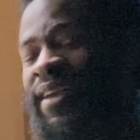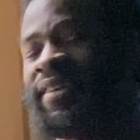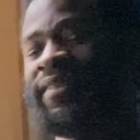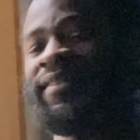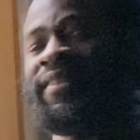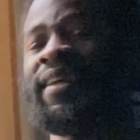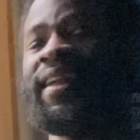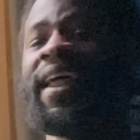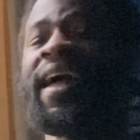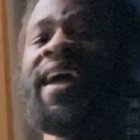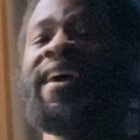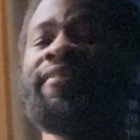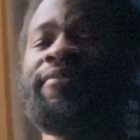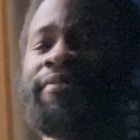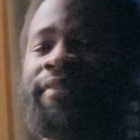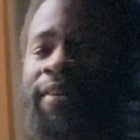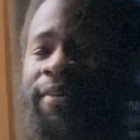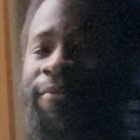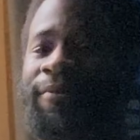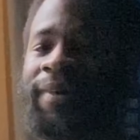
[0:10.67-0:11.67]
is that
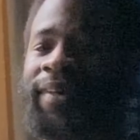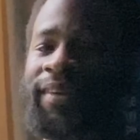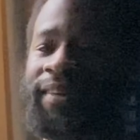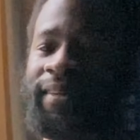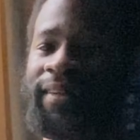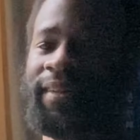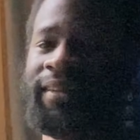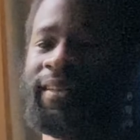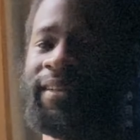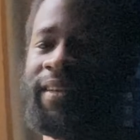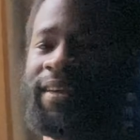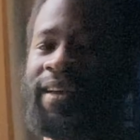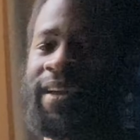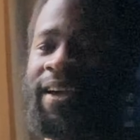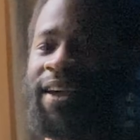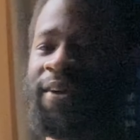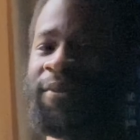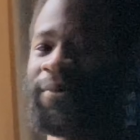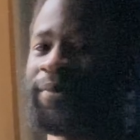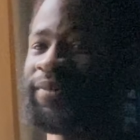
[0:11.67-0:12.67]
everyone
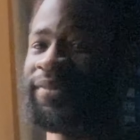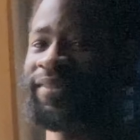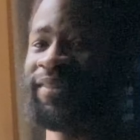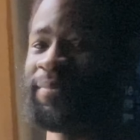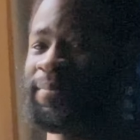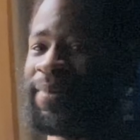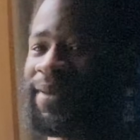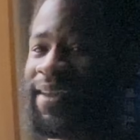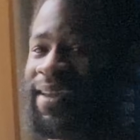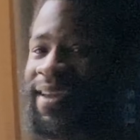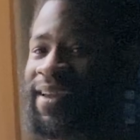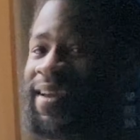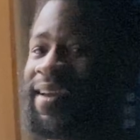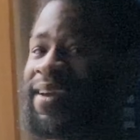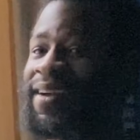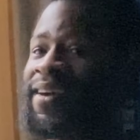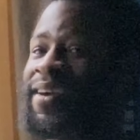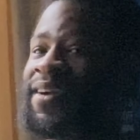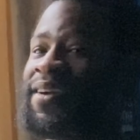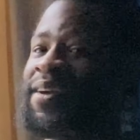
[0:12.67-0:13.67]
wants to be
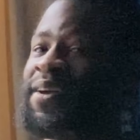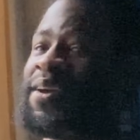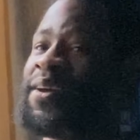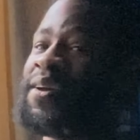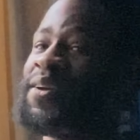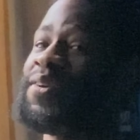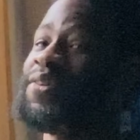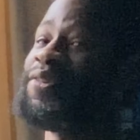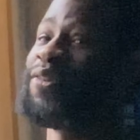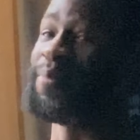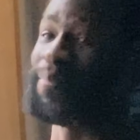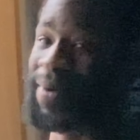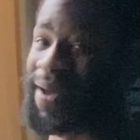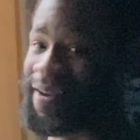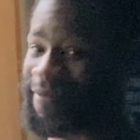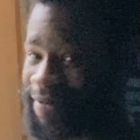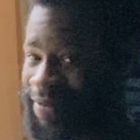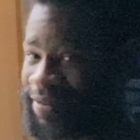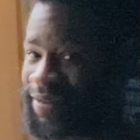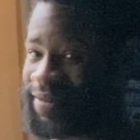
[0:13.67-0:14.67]
your
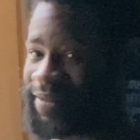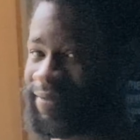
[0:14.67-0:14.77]
parent.